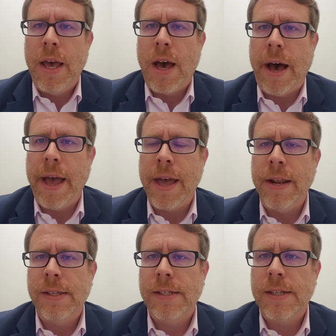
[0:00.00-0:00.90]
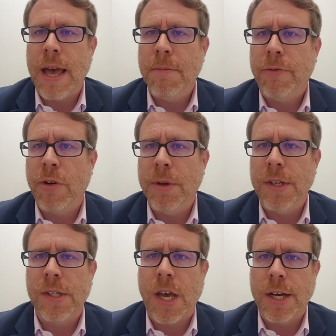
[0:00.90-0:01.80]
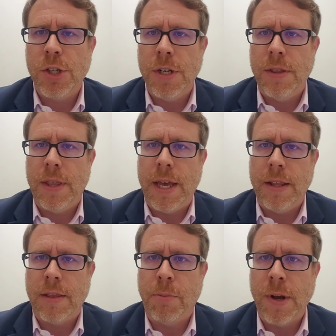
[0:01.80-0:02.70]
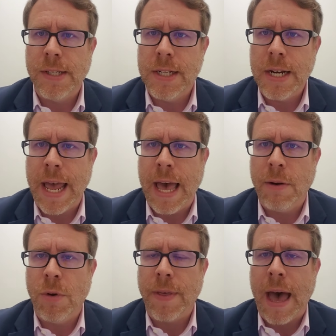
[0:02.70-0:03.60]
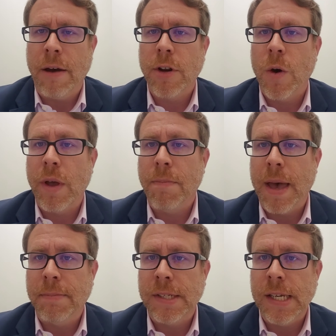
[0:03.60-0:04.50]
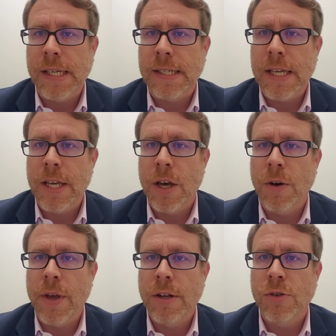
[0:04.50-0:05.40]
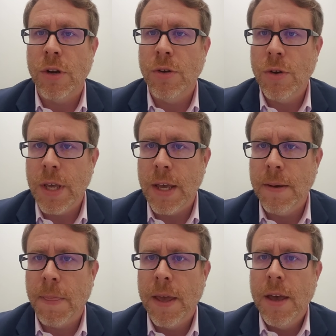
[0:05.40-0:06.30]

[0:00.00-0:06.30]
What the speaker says: and stemmed from a discussion that the president had with outgoing Pepsi CEO Indra Nooyi,